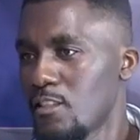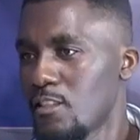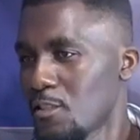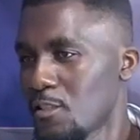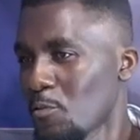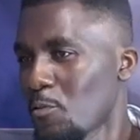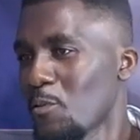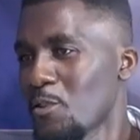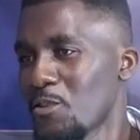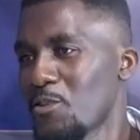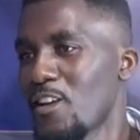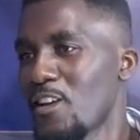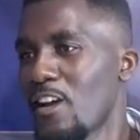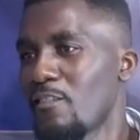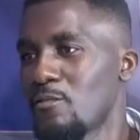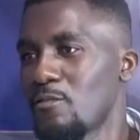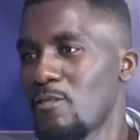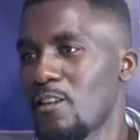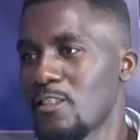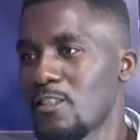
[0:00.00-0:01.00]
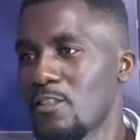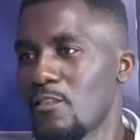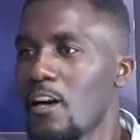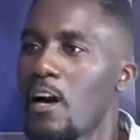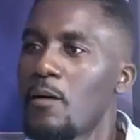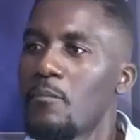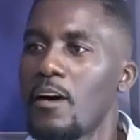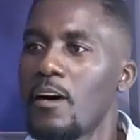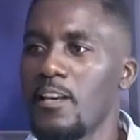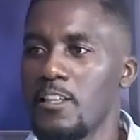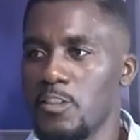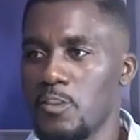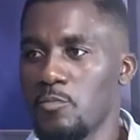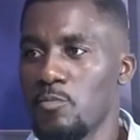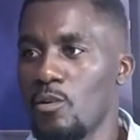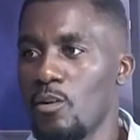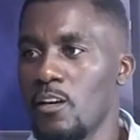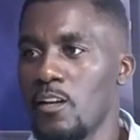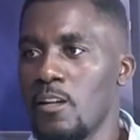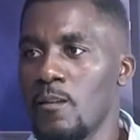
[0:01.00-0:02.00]
That's the question you have to ask. Am I
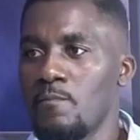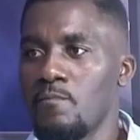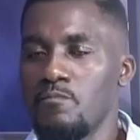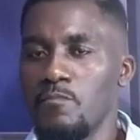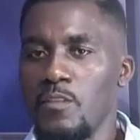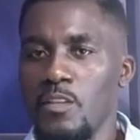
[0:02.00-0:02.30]
smart?